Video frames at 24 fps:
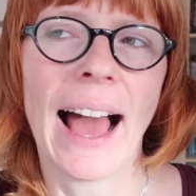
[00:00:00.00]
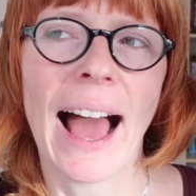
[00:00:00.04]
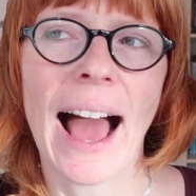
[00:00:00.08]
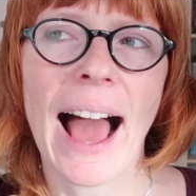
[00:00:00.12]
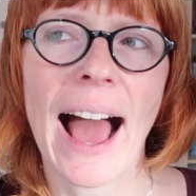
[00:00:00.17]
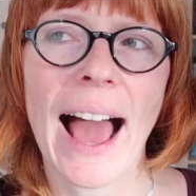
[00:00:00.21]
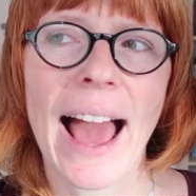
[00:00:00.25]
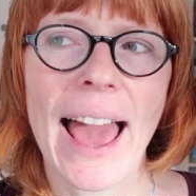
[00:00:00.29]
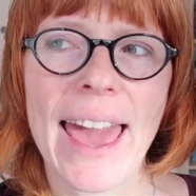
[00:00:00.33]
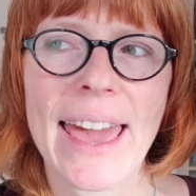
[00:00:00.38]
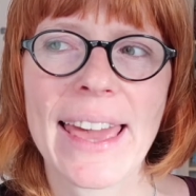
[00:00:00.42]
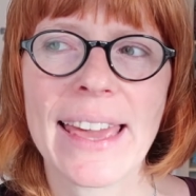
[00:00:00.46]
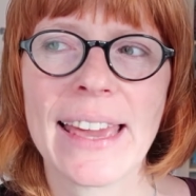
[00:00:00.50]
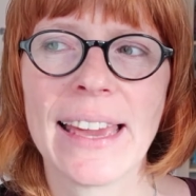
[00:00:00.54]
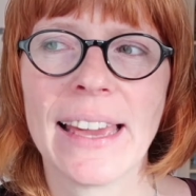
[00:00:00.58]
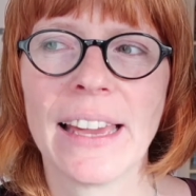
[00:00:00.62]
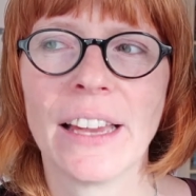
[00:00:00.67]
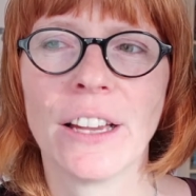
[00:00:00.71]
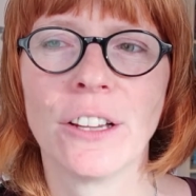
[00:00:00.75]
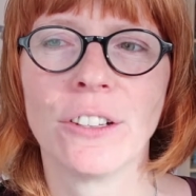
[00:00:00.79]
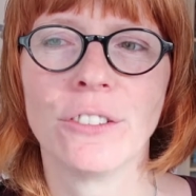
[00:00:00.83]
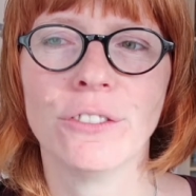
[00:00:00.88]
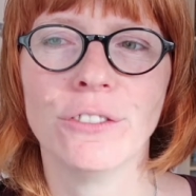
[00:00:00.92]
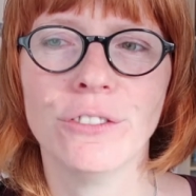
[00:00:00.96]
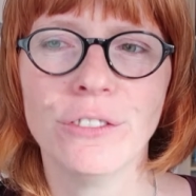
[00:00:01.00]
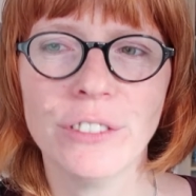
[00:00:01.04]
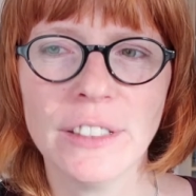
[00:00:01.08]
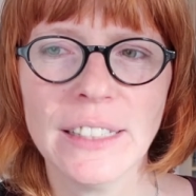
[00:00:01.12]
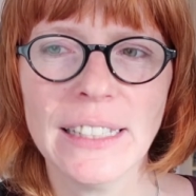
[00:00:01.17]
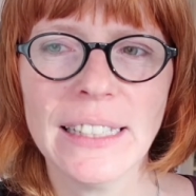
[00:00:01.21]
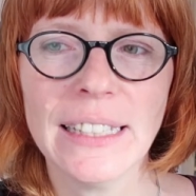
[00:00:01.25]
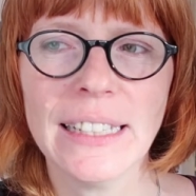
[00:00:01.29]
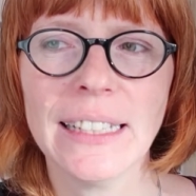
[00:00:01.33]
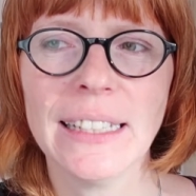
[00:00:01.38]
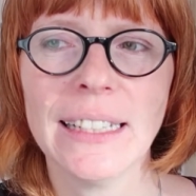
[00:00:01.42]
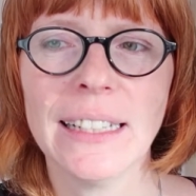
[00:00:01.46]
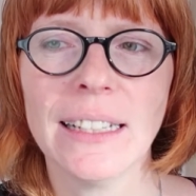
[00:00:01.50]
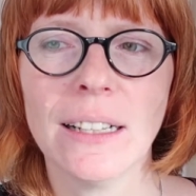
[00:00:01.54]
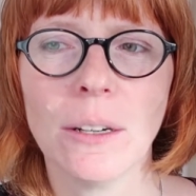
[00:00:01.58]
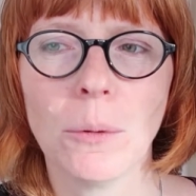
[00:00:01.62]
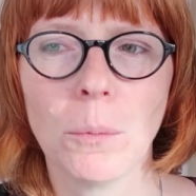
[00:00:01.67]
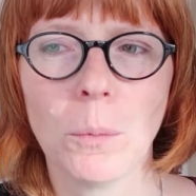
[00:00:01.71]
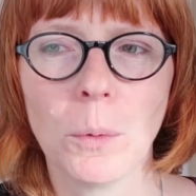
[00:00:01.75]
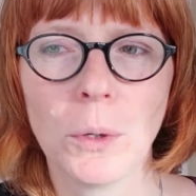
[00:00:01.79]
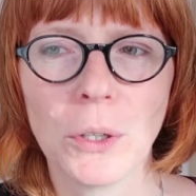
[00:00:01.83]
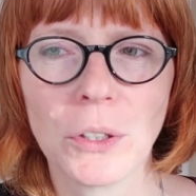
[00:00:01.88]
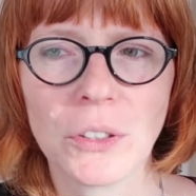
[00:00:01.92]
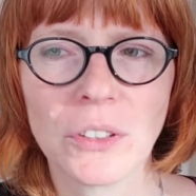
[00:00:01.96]
I
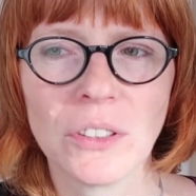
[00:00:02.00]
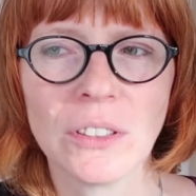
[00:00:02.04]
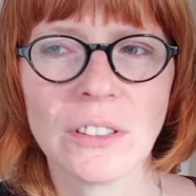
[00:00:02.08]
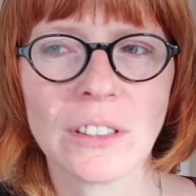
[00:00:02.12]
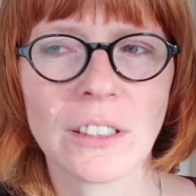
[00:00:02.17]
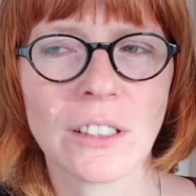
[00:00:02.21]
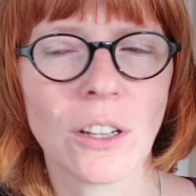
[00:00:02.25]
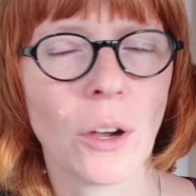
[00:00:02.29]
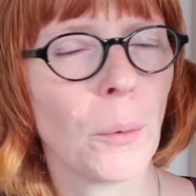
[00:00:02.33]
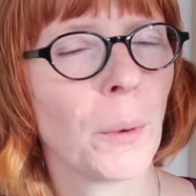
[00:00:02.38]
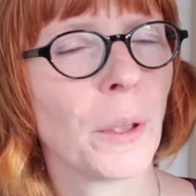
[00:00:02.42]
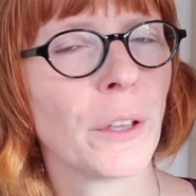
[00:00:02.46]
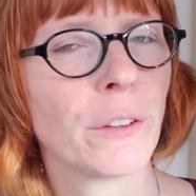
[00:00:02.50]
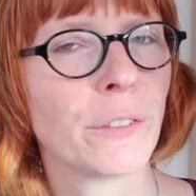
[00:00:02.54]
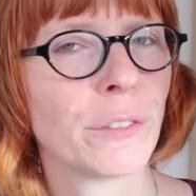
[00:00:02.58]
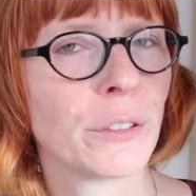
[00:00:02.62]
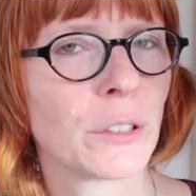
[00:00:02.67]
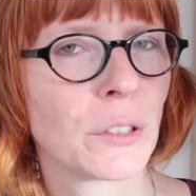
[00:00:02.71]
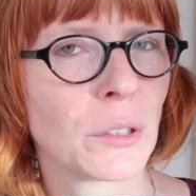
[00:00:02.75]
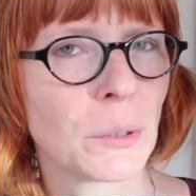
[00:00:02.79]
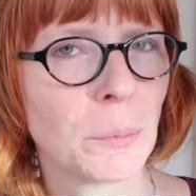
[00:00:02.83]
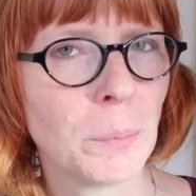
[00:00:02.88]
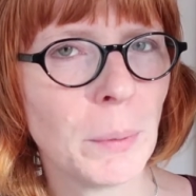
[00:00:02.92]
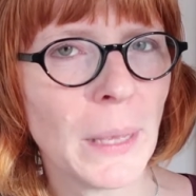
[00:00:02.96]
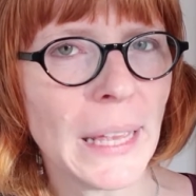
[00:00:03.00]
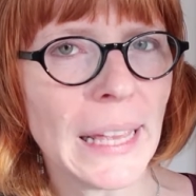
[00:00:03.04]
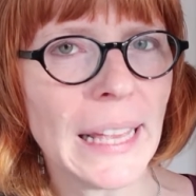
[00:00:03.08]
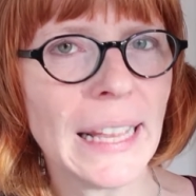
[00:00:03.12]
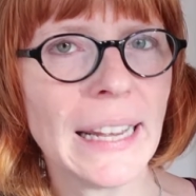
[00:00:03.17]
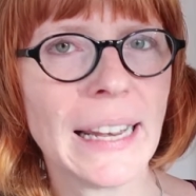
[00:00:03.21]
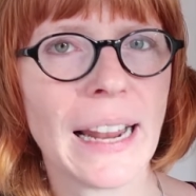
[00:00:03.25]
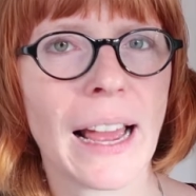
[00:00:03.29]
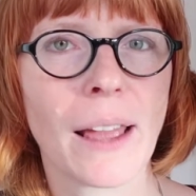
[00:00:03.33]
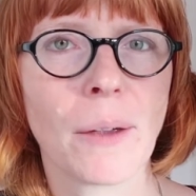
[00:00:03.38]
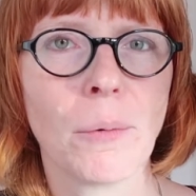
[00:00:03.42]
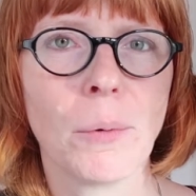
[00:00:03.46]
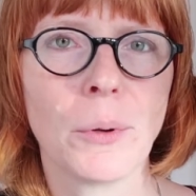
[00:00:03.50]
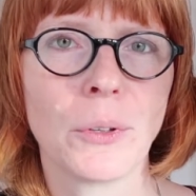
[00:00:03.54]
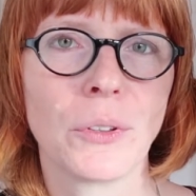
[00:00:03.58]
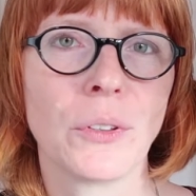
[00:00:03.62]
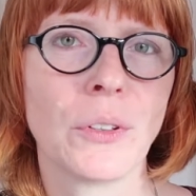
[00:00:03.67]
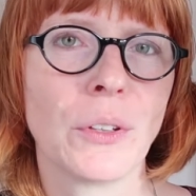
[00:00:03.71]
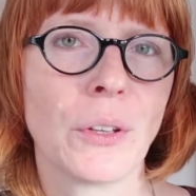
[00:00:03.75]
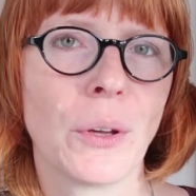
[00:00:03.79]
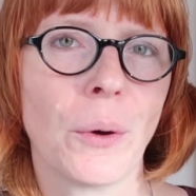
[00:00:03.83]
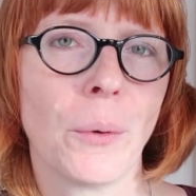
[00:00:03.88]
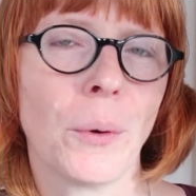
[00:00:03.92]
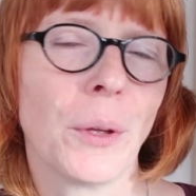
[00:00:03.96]
really wasn't going for speed, I
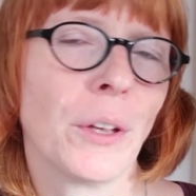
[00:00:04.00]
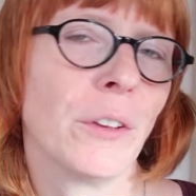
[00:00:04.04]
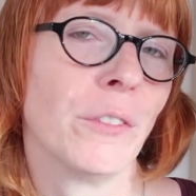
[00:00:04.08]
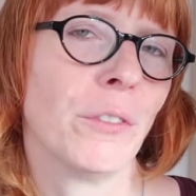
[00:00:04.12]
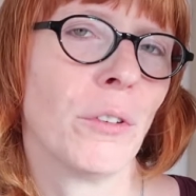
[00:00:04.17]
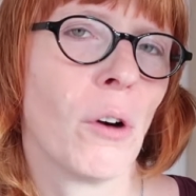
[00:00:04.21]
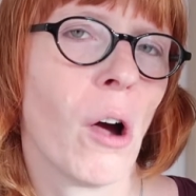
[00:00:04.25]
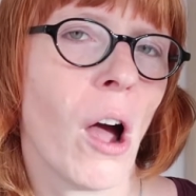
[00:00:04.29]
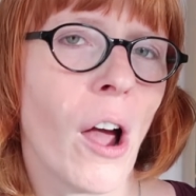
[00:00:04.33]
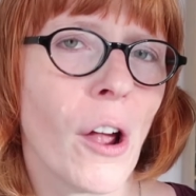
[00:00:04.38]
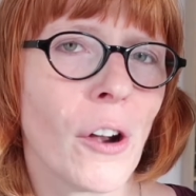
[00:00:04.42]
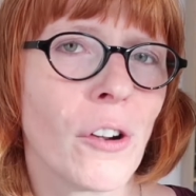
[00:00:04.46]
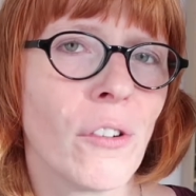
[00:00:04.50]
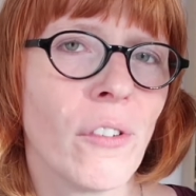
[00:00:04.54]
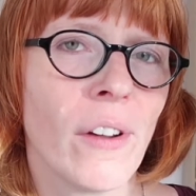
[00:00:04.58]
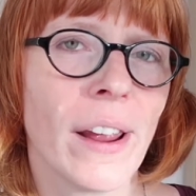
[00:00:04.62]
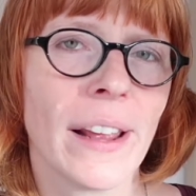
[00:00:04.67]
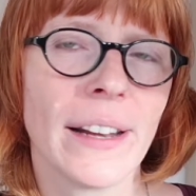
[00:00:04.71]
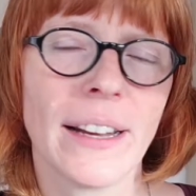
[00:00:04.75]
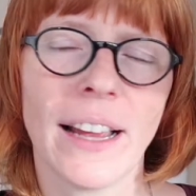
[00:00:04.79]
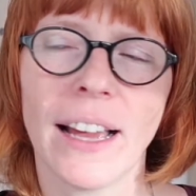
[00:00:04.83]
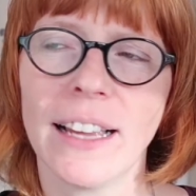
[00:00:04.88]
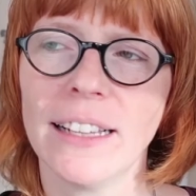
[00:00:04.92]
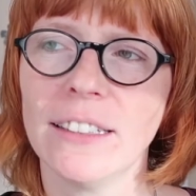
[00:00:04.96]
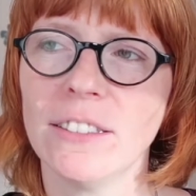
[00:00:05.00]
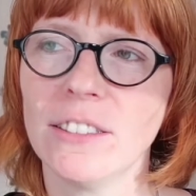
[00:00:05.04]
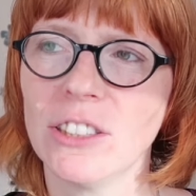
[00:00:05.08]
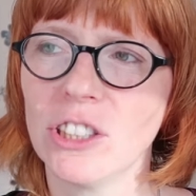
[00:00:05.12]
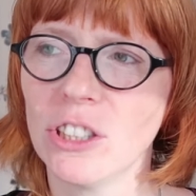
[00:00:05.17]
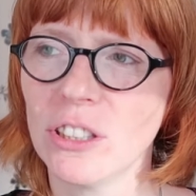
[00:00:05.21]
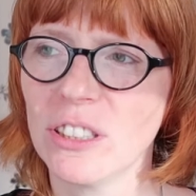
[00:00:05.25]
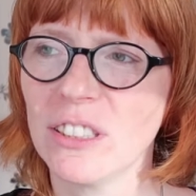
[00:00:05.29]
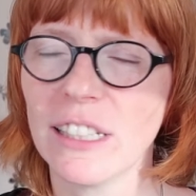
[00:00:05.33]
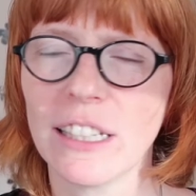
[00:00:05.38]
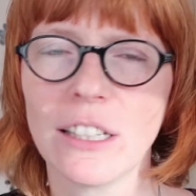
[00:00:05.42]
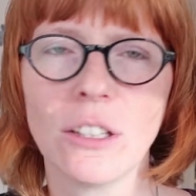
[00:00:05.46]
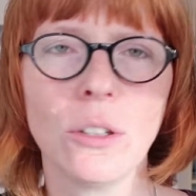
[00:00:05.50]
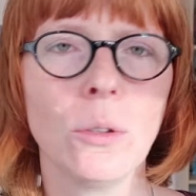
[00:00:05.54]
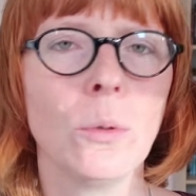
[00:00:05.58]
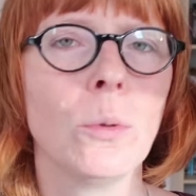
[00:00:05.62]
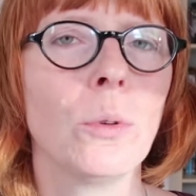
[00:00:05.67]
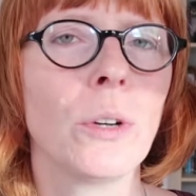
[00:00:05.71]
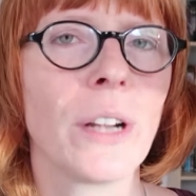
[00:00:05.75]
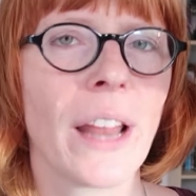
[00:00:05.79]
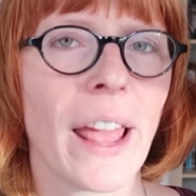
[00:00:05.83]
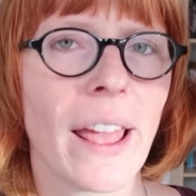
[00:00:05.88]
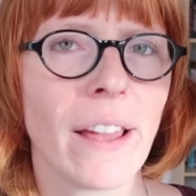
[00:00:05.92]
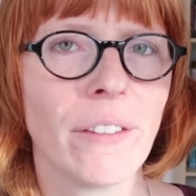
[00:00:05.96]
wasn't going for heart rate, I just
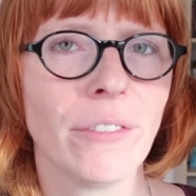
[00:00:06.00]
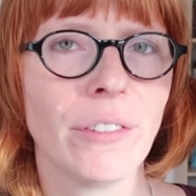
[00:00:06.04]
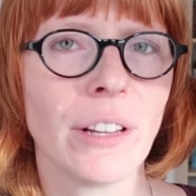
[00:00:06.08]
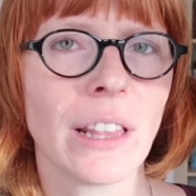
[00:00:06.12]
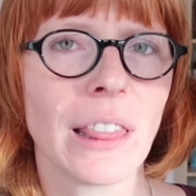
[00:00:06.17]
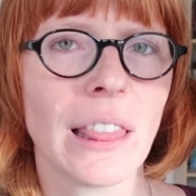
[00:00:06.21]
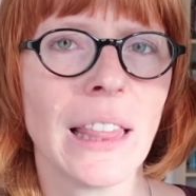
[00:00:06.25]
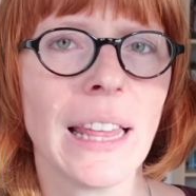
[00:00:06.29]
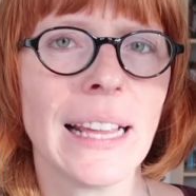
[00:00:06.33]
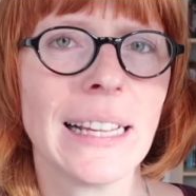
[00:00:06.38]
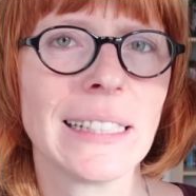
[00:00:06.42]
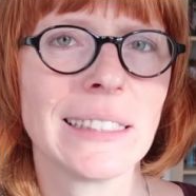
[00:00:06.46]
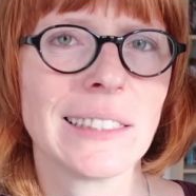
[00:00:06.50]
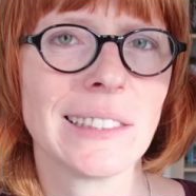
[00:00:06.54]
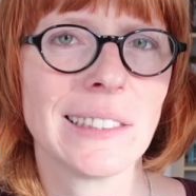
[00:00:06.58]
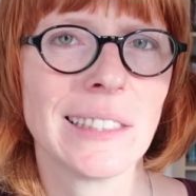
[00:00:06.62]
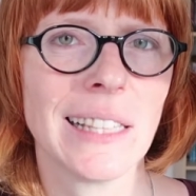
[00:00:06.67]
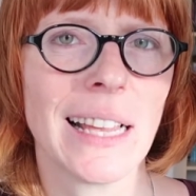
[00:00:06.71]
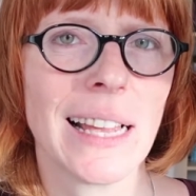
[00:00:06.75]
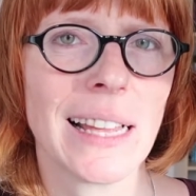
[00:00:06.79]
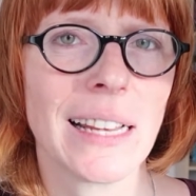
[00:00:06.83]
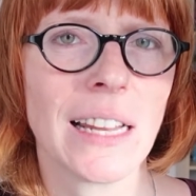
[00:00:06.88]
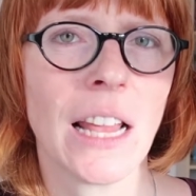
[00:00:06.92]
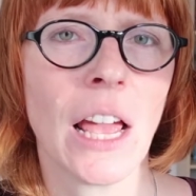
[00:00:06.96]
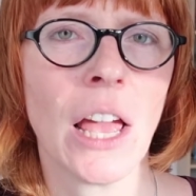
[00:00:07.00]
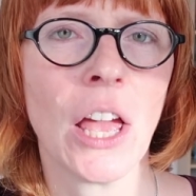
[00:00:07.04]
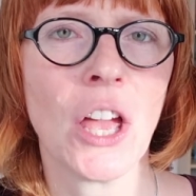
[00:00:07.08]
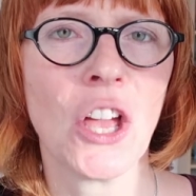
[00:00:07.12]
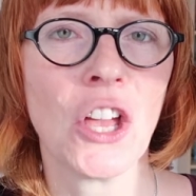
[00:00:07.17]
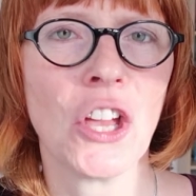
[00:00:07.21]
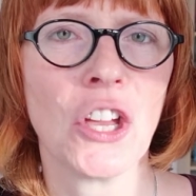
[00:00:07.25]
ignored everything and said,